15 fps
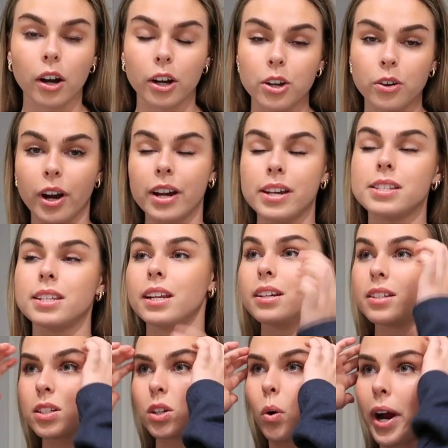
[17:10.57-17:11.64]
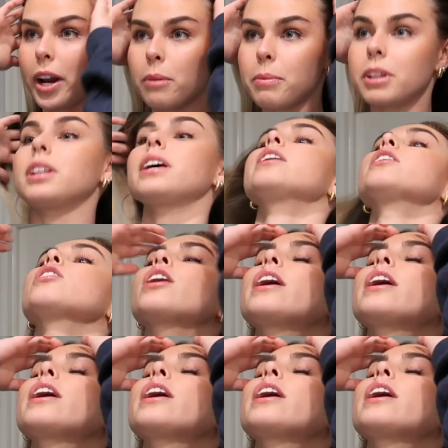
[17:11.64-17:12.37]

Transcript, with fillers: All right, you guys, it is quite a bit later.